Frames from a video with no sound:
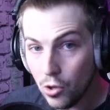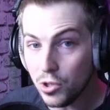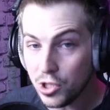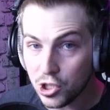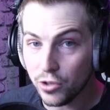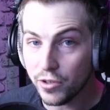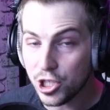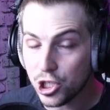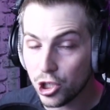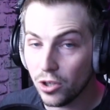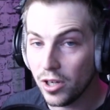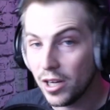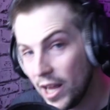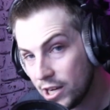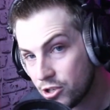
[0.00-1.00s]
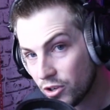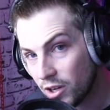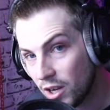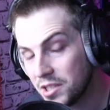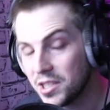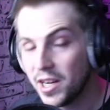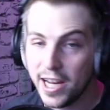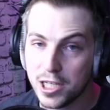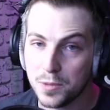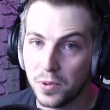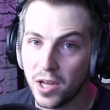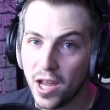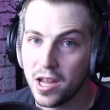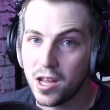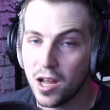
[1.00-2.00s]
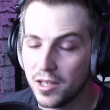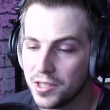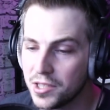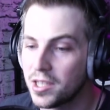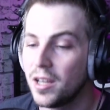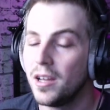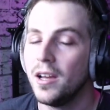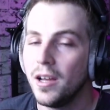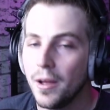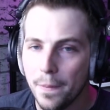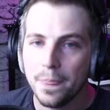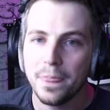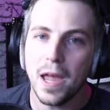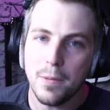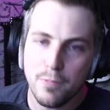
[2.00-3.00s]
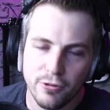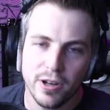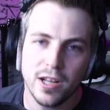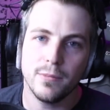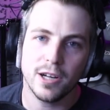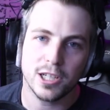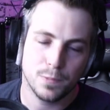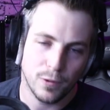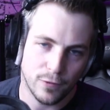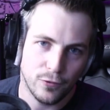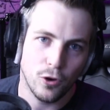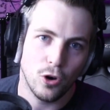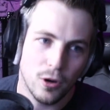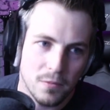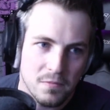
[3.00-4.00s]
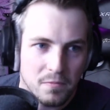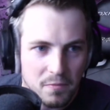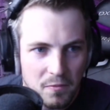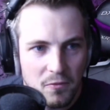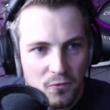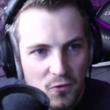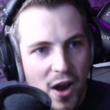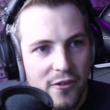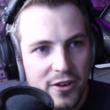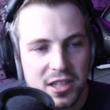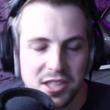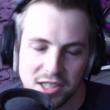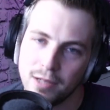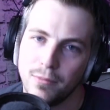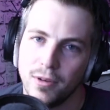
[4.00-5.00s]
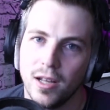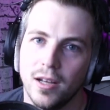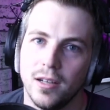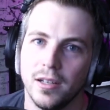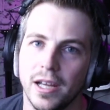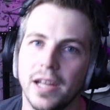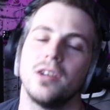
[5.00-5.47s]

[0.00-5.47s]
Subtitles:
story short, electric guns and HPA guns, they pretty much perform very similar in